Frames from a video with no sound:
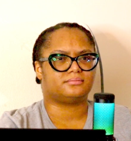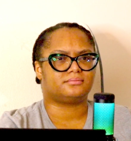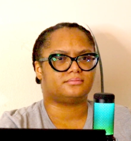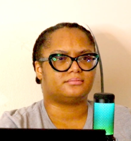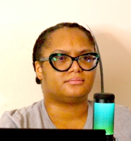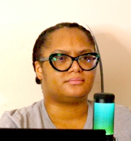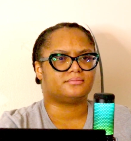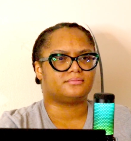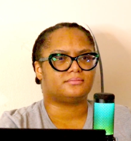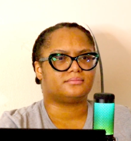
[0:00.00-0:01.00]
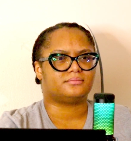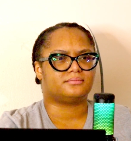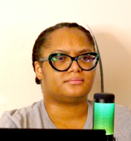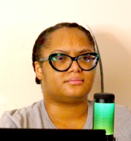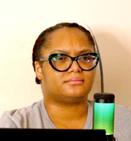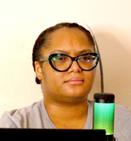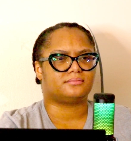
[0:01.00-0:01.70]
(silence)